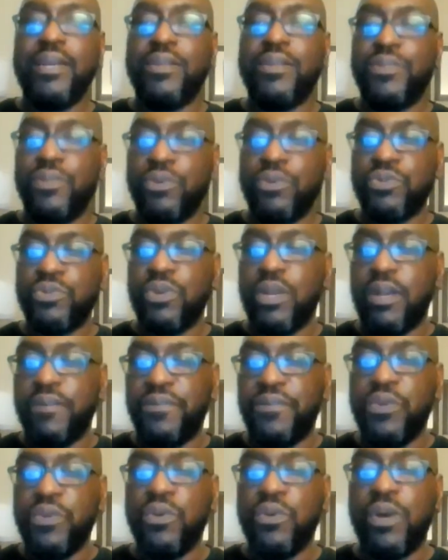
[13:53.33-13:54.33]
Those are a
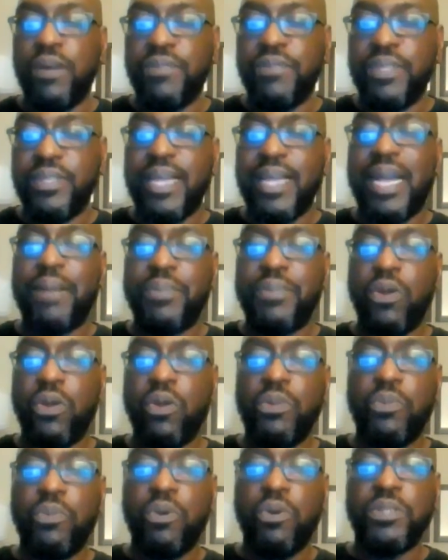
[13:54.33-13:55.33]
few of the top
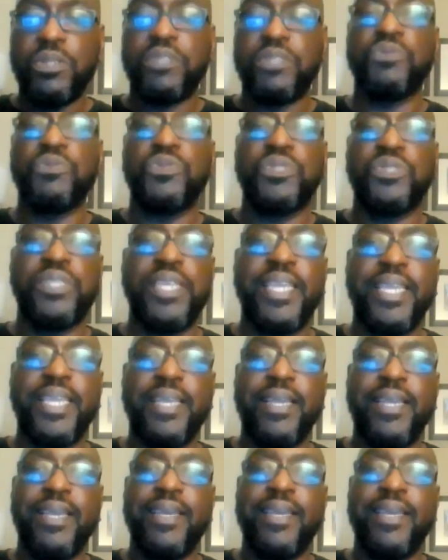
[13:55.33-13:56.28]
load boards that you'll see